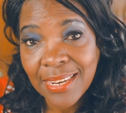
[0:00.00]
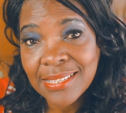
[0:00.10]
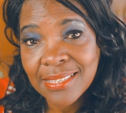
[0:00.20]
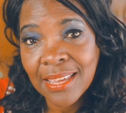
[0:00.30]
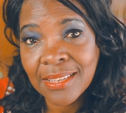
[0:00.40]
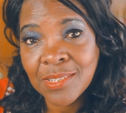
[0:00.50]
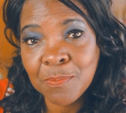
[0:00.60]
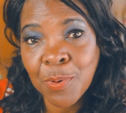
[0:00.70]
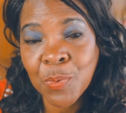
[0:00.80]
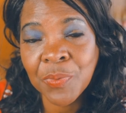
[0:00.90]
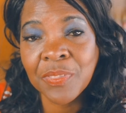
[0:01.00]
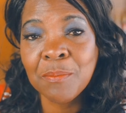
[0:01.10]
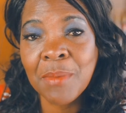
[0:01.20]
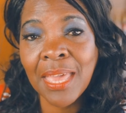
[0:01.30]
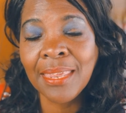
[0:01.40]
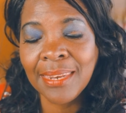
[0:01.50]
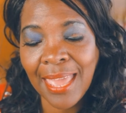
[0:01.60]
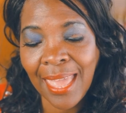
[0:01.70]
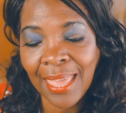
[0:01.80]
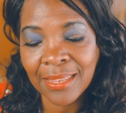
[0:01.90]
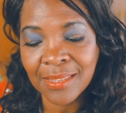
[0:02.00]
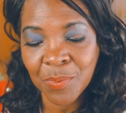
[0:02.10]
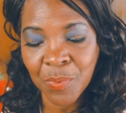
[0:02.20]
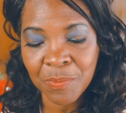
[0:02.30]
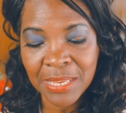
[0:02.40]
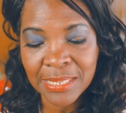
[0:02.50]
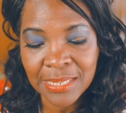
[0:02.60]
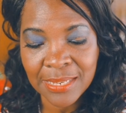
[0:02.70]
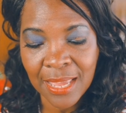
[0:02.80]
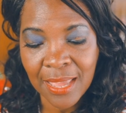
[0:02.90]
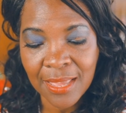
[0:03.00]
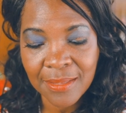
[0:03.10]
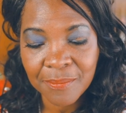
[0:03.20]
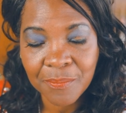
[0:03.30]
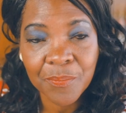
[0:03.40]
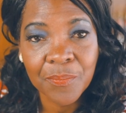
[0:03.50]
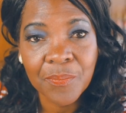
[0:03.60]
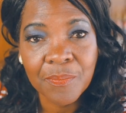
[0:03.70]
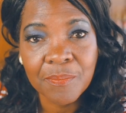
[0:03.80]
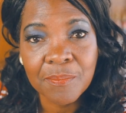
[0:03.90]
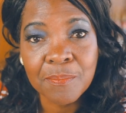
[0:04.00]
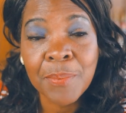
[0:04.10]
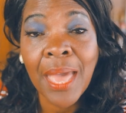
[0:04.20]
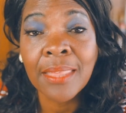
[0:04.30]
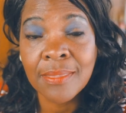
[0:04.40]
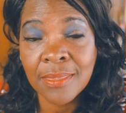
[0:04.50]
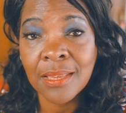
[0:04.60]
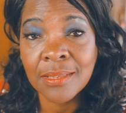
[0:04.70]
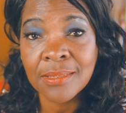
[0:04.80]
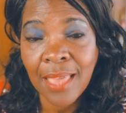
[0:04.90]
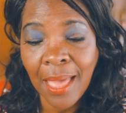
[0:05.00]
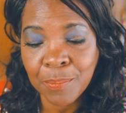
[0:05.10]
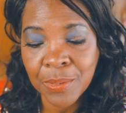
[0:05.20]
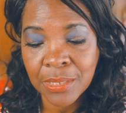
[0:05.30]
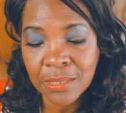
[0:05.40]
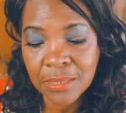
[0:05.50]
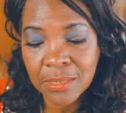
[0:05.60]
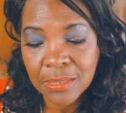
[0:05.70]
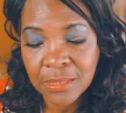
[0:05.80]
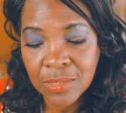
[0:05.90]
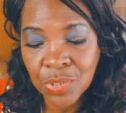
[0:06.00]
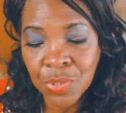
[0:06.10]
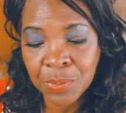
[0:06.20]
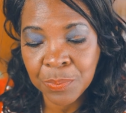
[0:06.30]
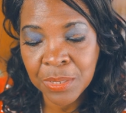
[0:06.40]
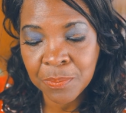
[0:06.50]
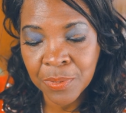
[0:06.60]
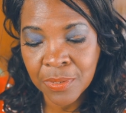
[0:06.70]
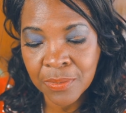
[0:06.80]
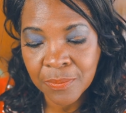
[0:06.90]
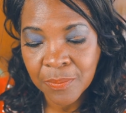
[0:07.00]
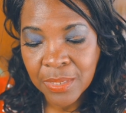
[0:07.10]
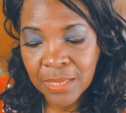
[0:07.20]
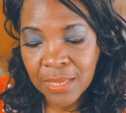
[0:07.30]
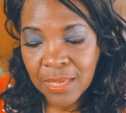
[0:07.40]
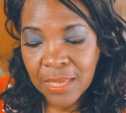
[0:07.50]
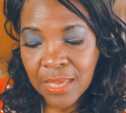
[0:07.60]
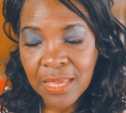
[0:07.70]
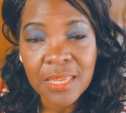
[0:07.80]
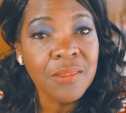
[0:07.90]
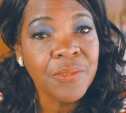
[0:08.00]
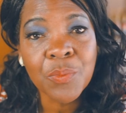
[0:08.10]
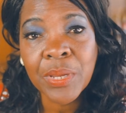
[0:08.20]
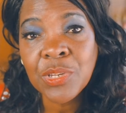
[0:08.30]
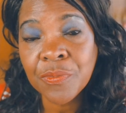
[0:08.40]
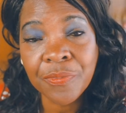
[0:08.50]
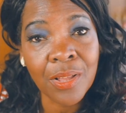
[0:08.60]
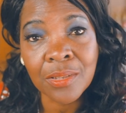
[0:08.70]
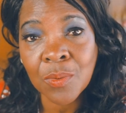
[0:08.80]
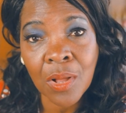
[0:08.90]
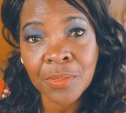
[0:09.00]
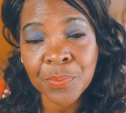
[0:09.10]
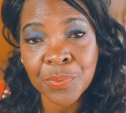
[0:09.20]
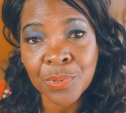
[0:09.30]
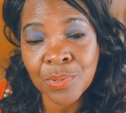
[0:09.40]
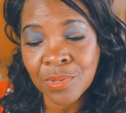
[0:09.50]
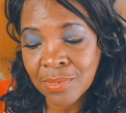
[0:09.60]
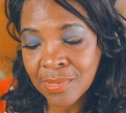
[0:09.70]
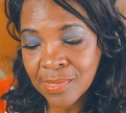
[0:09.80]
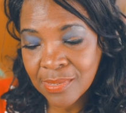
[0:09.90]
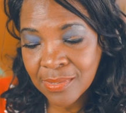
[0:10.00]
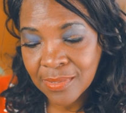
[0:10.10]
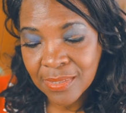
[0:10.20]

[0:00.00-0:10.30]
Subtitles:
I say to both the men and the women today, bad things happen to good people. Even when you follow all the rules